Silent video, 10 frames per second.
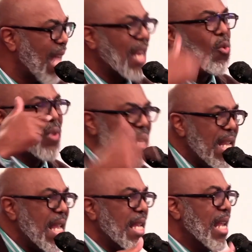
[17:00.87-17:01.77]
I don't
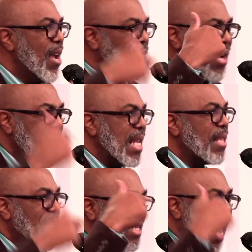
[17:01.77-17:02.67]
need for
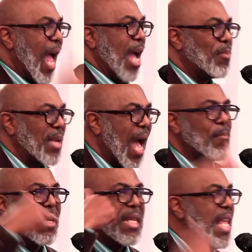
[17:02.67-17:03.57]
anything to happen. I
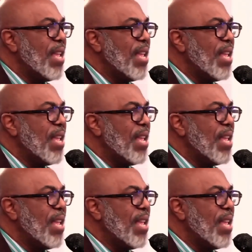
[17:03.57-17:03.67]
believe